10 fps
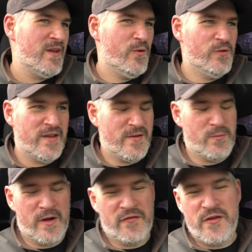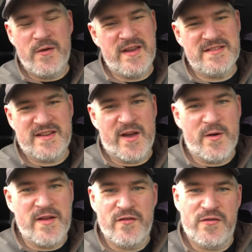although, well, a few years ago, I
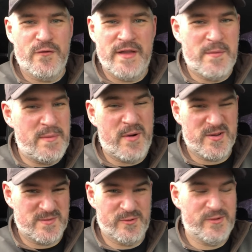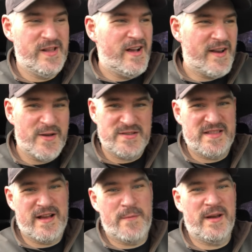never thought that would be possible. And I
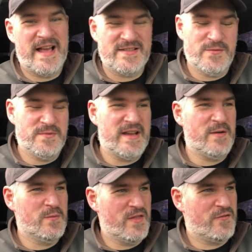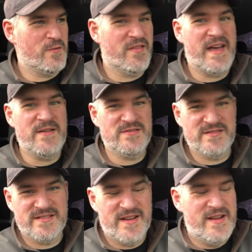said that on my last update and went through
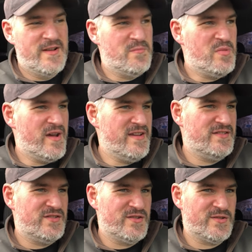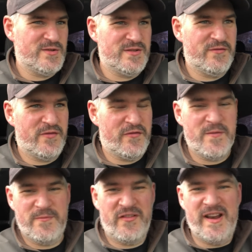1,000, but it's just sort of,
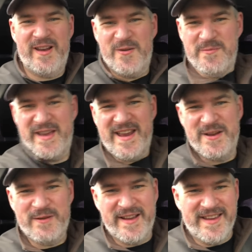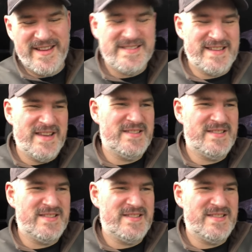for little old me anyway, it's